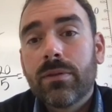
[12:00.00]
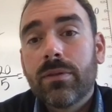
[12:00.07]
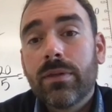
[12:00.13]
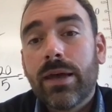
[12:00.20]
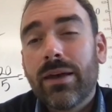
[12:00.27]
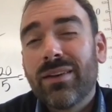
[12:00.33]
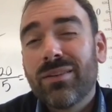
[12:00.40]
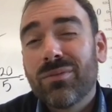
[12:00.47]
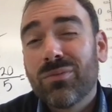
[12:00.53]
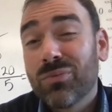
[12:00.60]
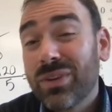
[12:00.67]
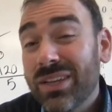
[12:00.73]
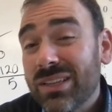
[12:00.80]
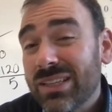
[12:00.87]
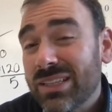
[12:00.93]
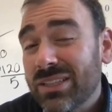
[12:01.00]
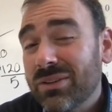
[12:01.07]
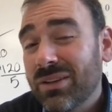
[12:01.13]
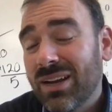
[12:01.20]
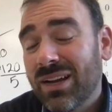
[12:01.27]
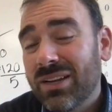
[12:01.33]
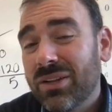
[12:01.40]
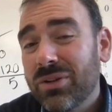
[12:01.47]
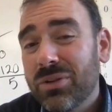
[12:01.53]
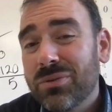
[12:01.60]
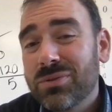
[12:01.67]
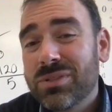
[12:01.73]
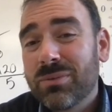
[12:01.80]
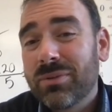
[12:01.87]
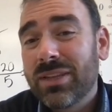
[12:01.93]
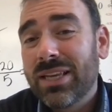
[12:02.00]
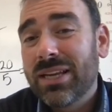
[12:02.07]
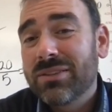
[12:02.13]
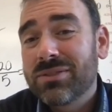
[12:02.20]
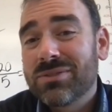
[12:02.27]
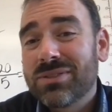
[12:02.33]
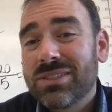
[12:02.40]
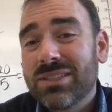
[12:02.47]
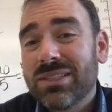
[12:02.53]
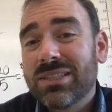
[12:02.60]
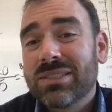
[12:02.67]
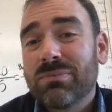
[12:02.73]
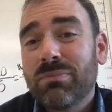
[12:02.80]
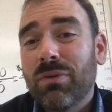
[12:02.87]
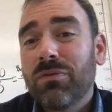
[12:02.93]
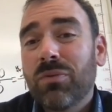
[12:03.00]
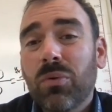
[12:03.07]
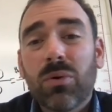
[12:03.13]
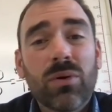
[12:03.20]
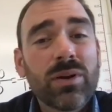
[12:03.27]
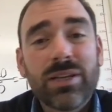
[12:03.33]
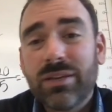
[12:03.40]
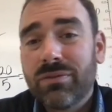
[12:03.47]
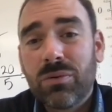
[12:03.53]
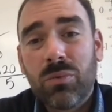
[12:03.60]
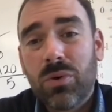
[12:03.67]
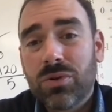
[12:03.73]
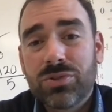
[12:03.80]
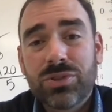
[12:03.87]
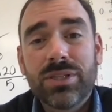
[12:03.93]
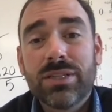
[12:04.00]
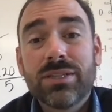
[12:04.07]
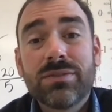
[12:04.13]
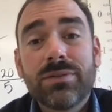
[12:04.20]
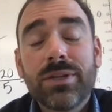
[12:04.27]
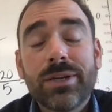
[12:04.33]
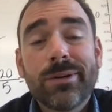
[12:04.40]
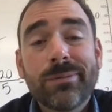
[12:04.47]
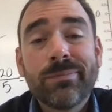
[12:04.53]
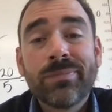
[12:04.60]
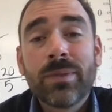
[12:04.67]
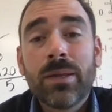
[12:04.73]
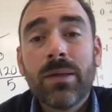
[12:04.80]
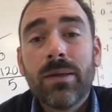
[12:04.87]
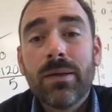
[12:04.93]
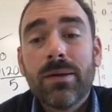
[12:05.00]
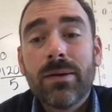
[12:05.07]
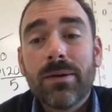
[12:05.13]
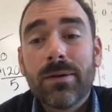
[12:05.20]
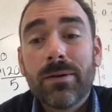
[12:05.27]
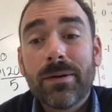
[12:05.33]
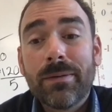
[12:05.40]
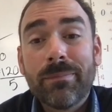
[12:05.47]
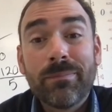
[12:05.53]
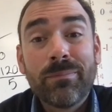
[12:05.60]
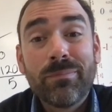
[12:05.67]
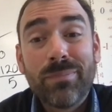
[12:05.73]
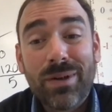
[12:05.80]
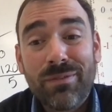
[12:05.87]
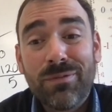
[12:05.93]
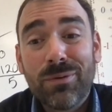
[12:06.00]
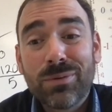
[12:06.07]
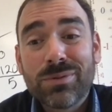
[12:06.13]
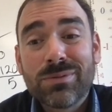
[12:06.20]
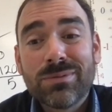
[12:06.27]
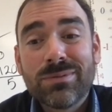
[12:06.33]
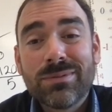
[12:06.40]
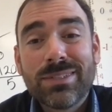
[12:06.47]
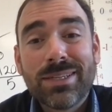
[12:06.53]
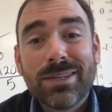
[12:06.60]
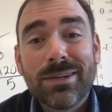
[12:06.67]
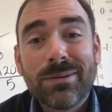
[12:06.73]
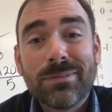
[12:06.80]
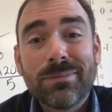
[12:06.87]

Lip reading: that really you kind of knew some of the answers to this before even watching this video. All right, bye folks, take care.